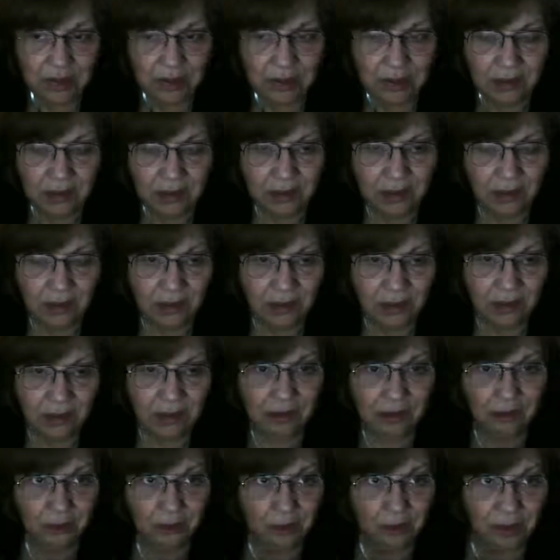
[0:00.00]
And
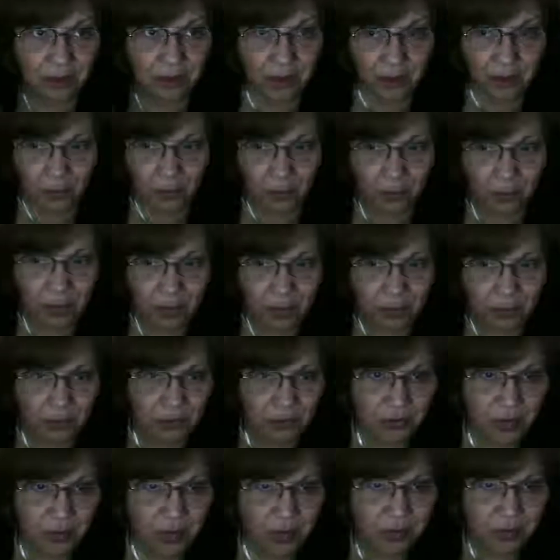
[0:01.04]
when other people
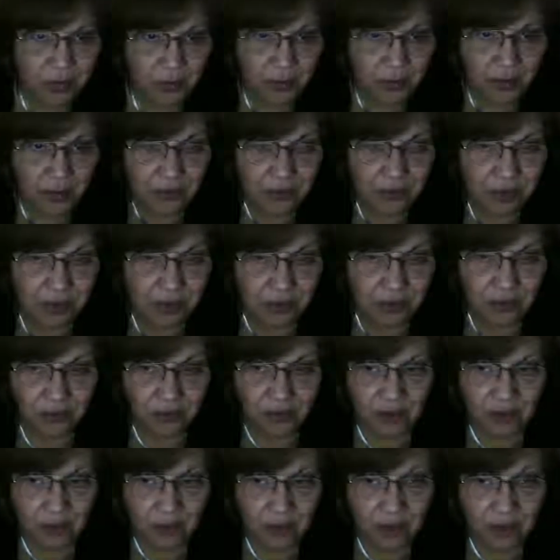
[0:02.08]
talked about this
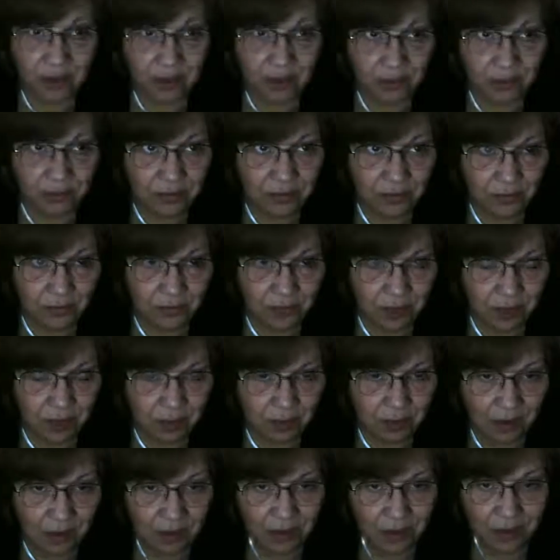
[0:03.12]
individual in the
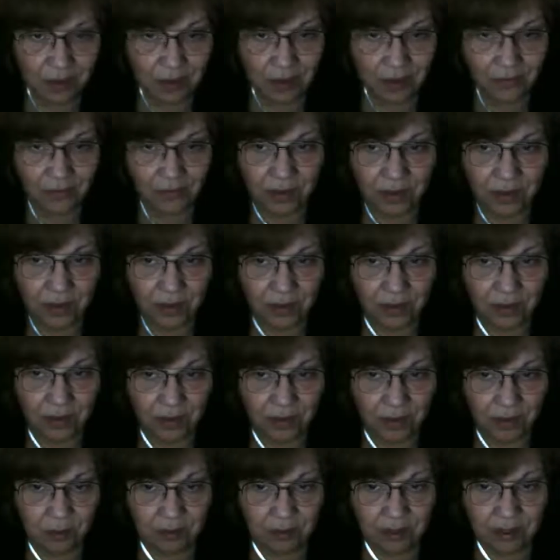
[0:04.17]
dream, they called
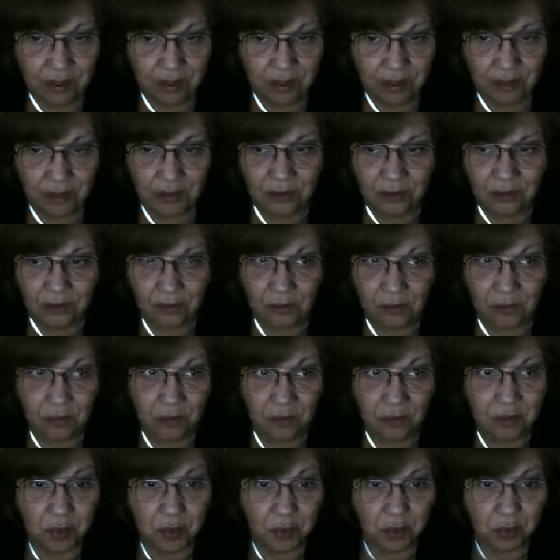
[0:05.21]
him Dan from
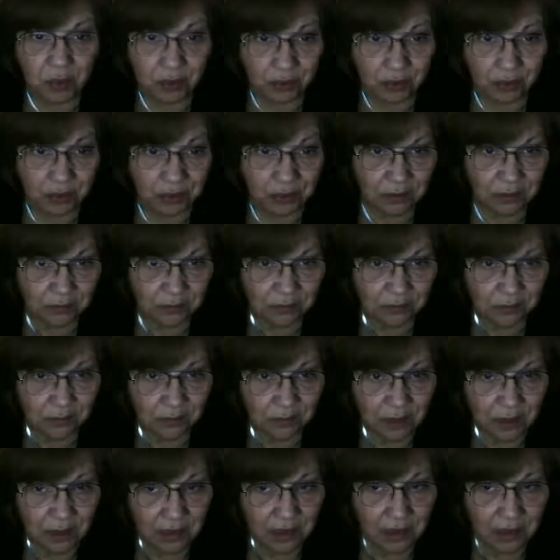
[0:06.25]
Boulder.
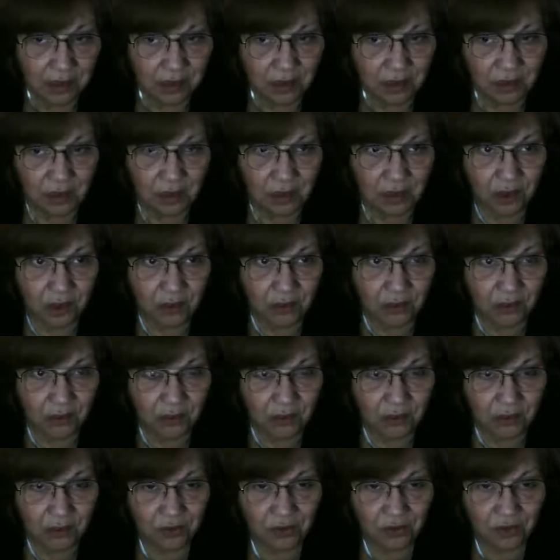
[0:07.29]
So I don't
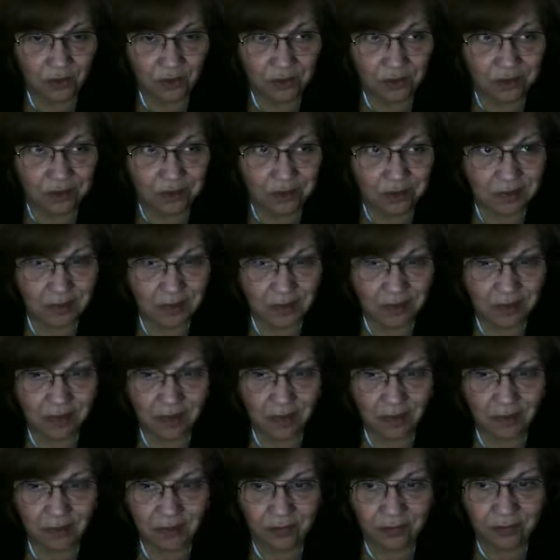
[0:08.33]
know if he was
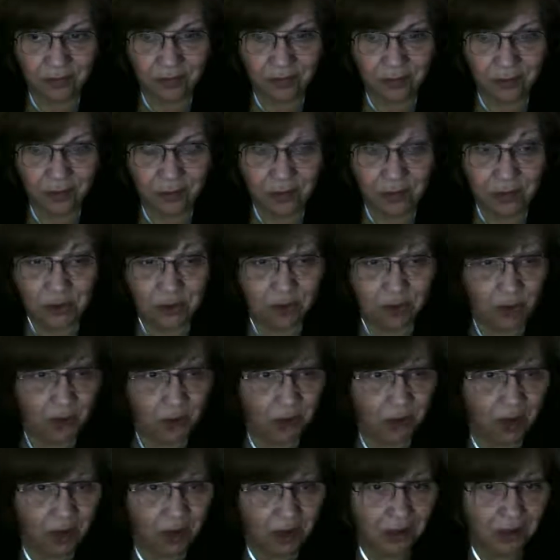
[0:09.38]
had the image of a
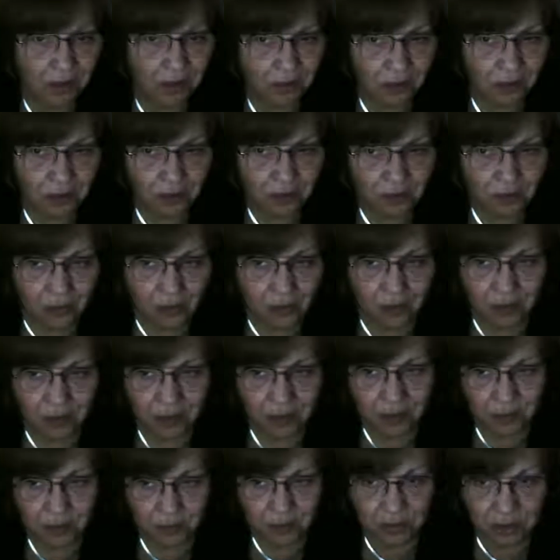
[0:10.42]
rock or
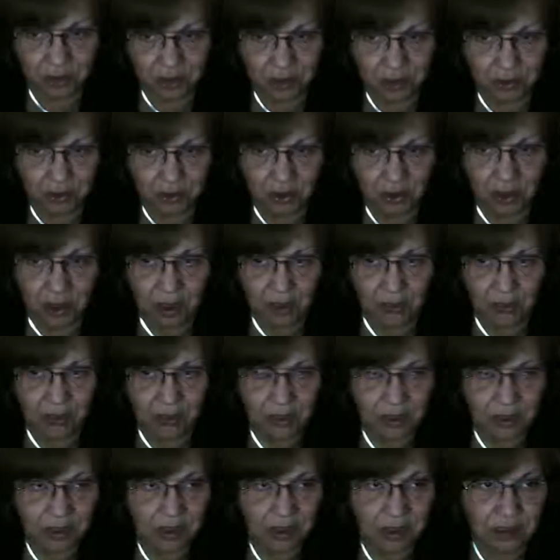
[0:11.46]
something similar. Hi,
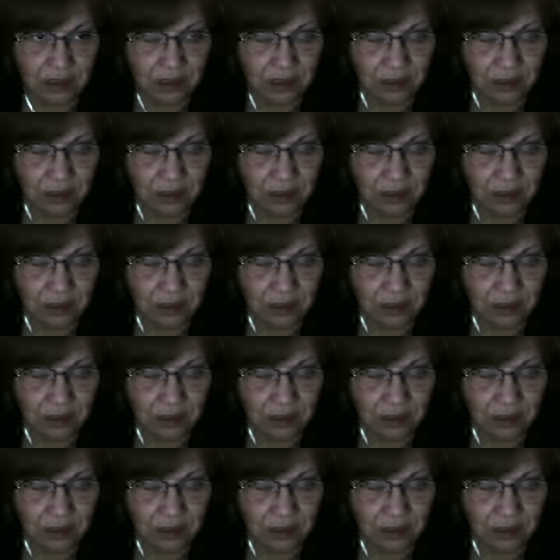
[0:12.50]
Rosa.